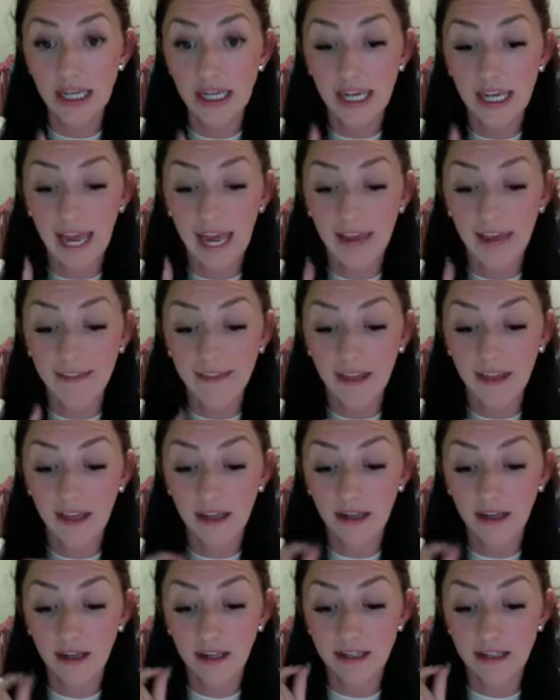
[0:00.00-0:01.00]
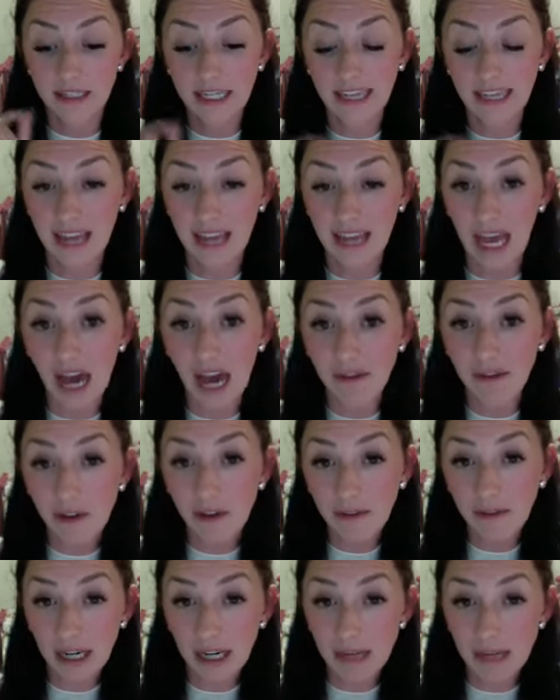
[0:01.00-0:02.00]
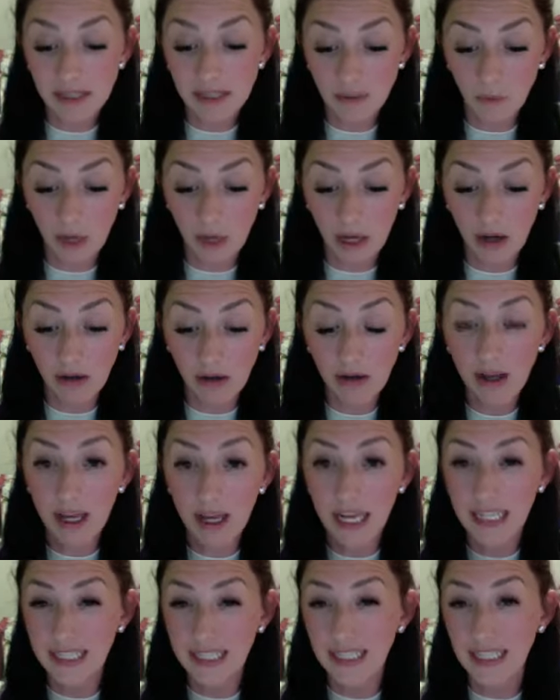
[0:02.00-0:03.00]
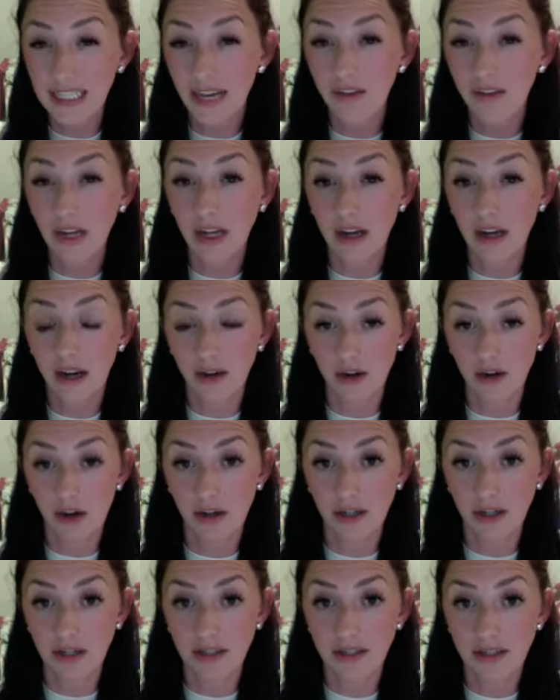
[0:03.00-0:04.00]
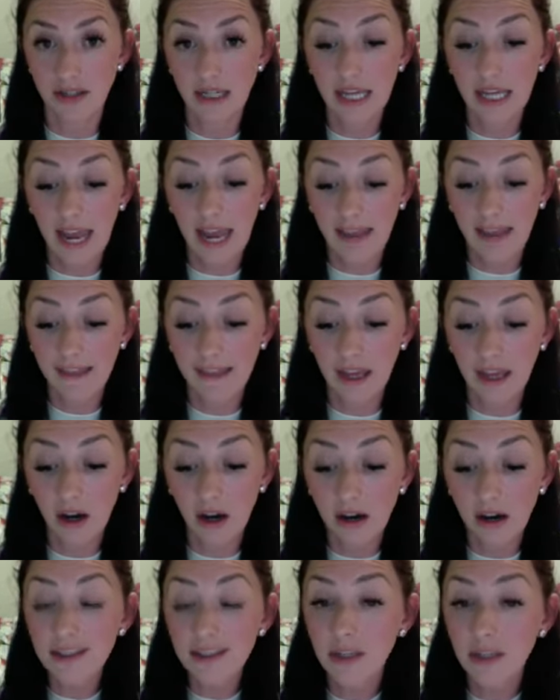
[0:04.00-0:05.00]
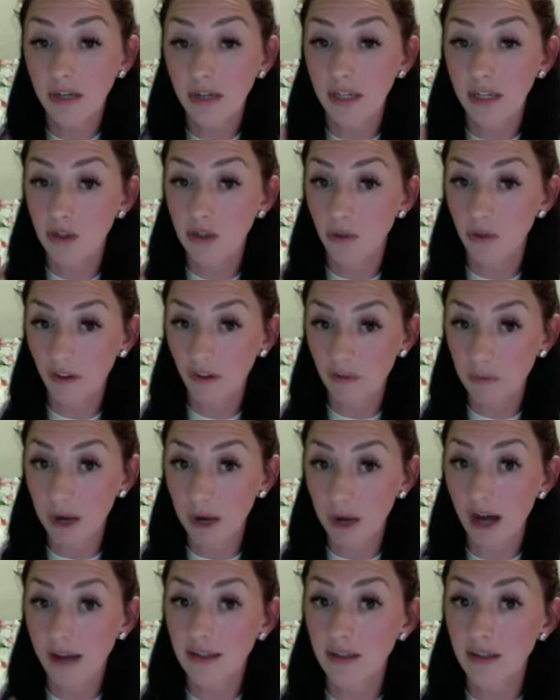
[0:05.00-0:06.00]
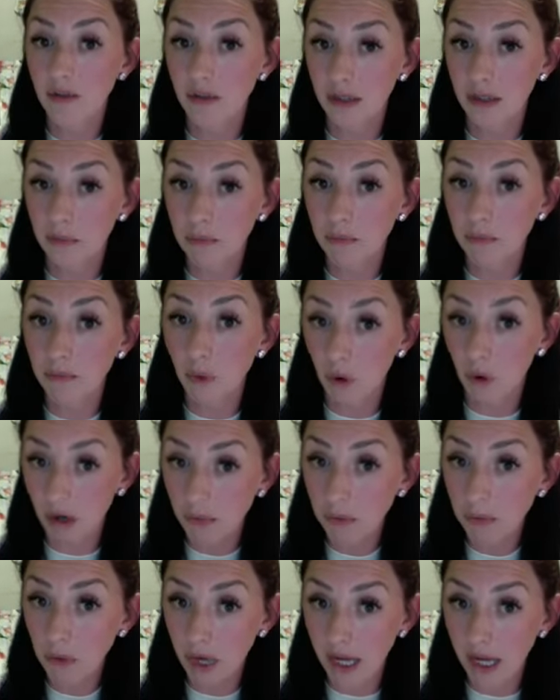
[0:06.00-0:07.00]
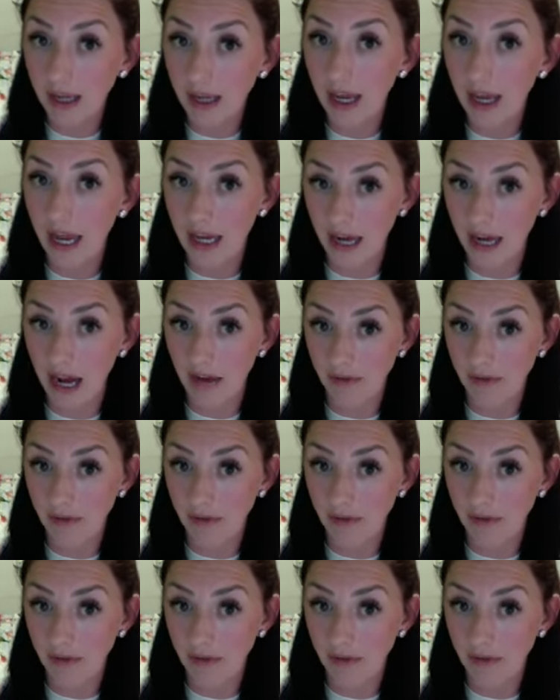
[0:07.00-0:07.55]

And then to get the half off item as well, it's $79. And they also can do a whiff box or a brick at half